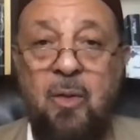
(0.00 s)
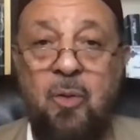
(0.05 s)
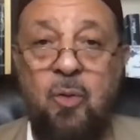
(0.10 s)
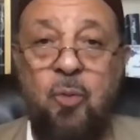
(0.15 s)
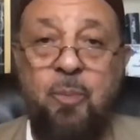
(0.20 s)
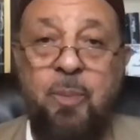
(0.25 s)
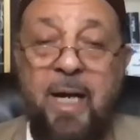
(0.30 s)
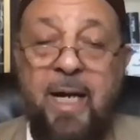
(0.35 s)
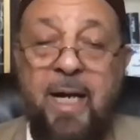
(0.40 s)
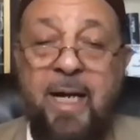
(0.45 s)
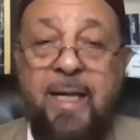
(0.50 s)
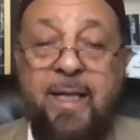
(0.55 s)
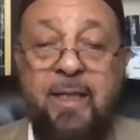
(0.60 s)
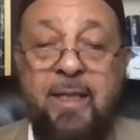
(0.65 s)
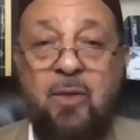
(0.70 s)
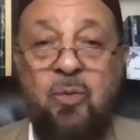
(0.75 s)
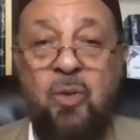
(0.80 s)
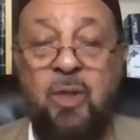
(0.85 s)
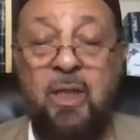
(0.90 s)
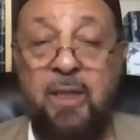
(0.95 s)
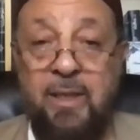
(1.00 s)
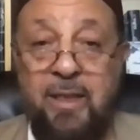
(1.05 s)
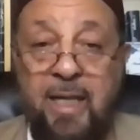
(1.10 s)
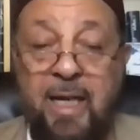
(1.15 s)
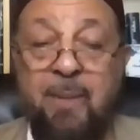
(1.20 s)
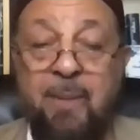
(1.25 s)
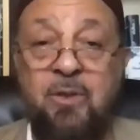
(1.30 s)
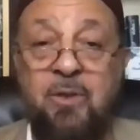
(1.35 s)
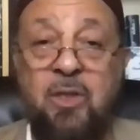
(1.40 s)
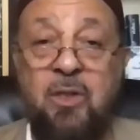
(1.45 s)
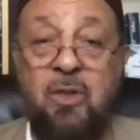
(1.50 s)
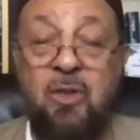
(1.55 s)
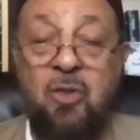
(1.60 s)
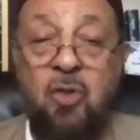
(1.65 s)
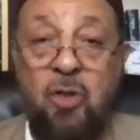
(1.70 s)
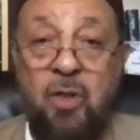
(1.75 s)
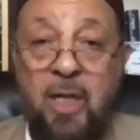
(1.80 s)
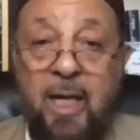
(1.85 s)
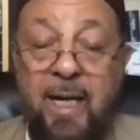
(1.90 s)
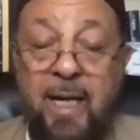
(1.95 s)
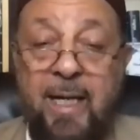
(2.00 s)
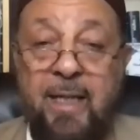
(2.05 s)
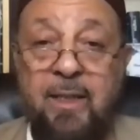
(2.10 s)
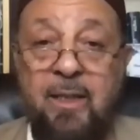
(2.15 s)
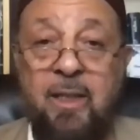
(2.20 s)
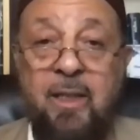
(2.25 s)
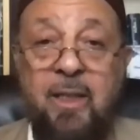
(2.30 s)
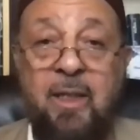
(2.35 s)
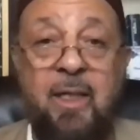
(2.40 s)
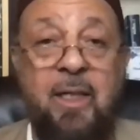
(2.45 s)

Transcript: Ubay, when it came to the Quran,